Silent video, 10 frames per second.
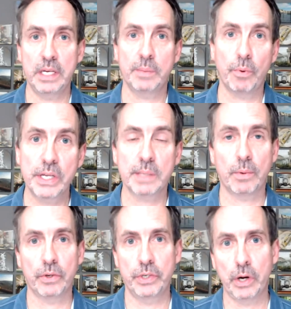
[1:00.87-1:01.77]
these
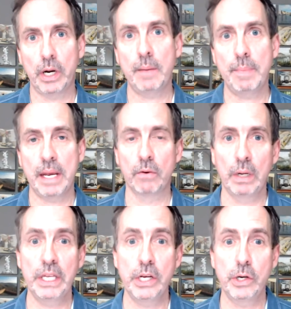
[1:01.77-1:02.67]
principles, you're going to be in
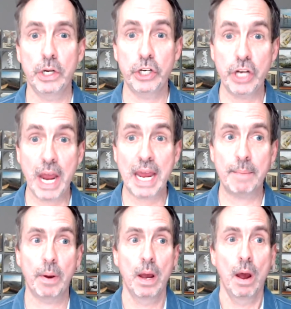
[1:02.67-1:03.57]
really good
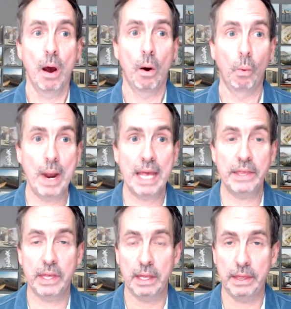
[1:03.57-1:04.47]
shape
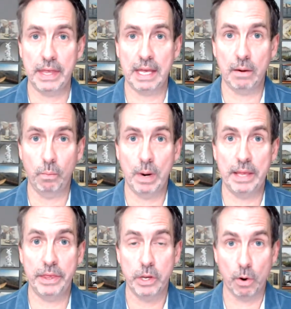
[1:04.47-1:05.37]
with
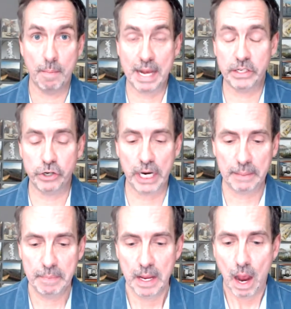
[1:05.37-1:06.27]
your messaging.
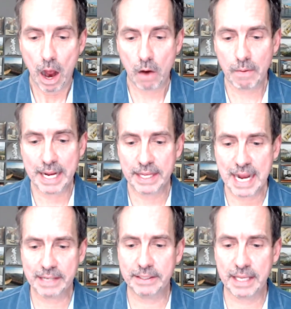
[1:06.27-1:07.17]
All right, the
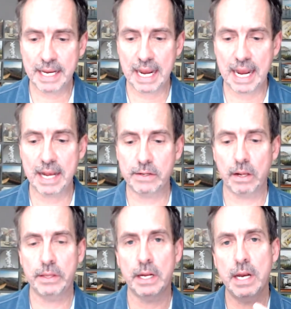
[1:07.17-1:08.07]
next thing is
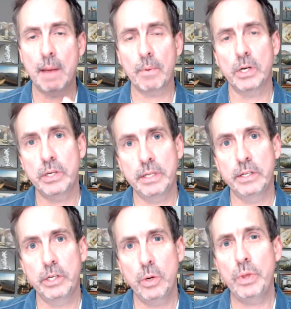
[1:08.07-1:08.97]
the number
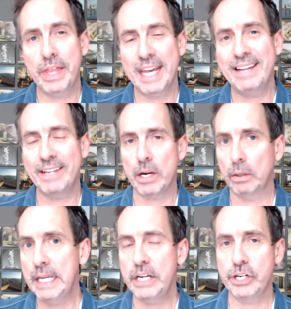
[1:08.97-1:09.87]
two things that
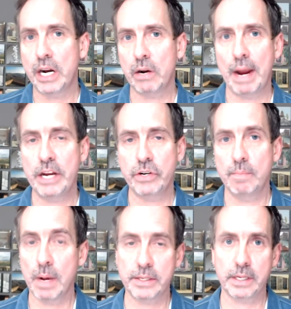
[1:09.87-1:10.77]
your lead
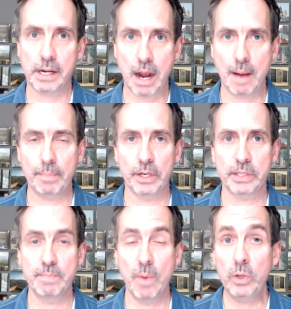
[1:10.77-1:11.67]
generation must
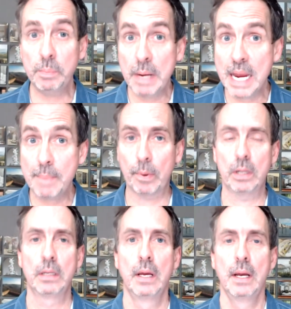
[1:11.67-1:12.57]
accomplish. Most
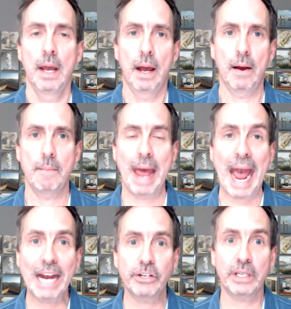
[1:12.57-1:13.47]
people
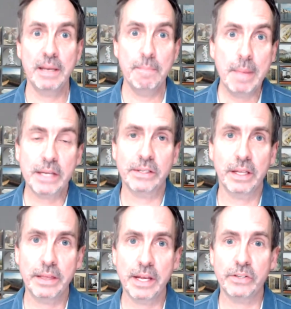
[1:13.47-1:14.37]
actually
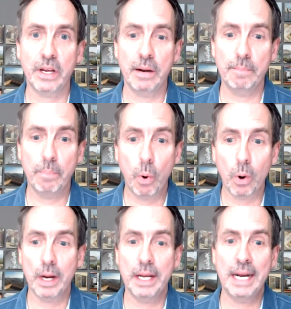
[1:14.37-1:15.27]
miss this
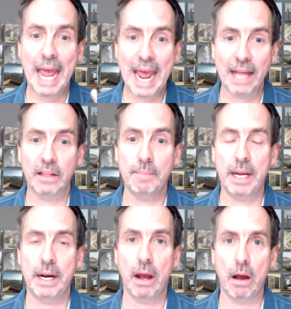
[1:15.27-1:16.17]
important
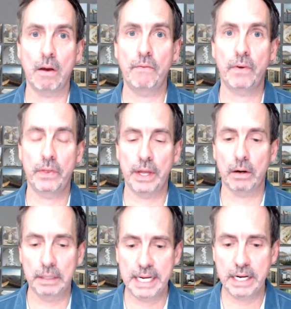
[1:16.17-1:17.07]
element of
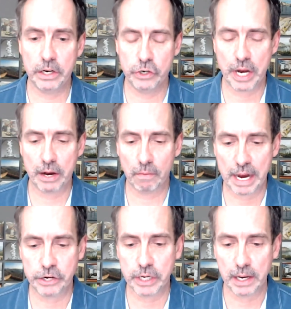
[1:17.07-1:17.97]
their lead
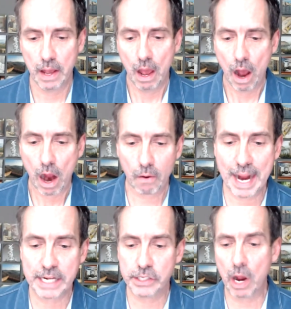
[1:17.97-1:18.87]
generation. All
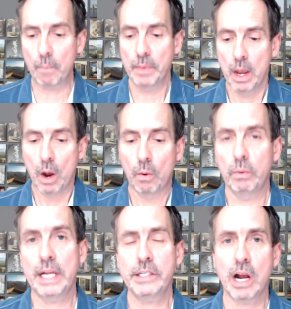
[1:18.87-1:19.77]
right, so
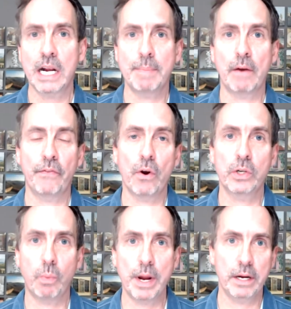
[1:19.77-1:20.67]
let's talk about
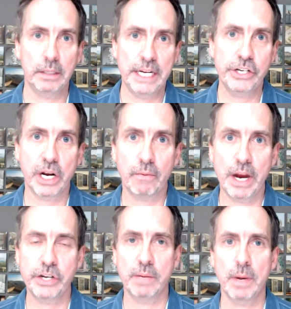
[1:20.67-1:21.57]
first what your lead
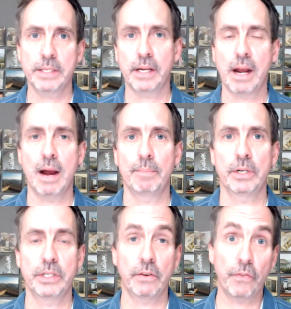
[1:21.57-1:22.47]
generation must
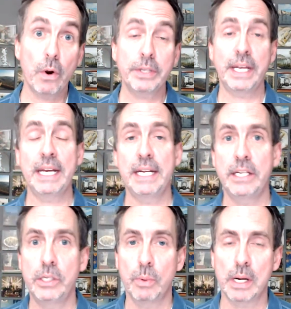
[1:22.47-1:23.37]
accomplish. The first thing it
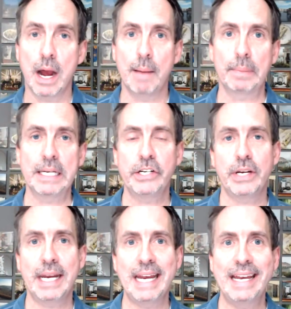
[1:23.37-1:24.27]
needs to
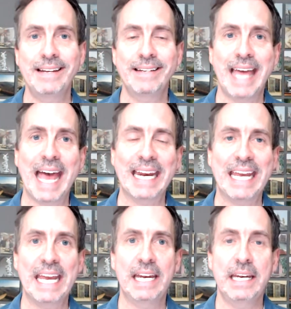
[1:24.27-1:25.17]
accomplish is
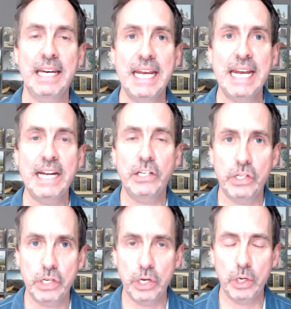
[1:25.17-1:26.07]
that it
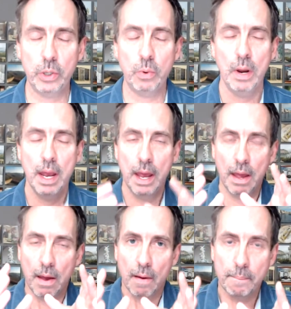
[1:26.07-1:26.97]
needs to
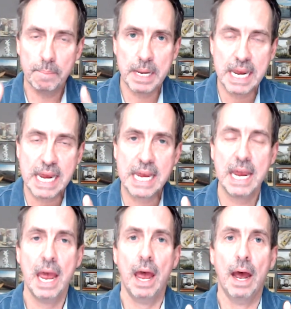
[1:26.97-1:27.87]

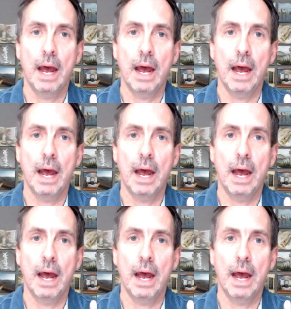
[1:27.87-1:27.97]
be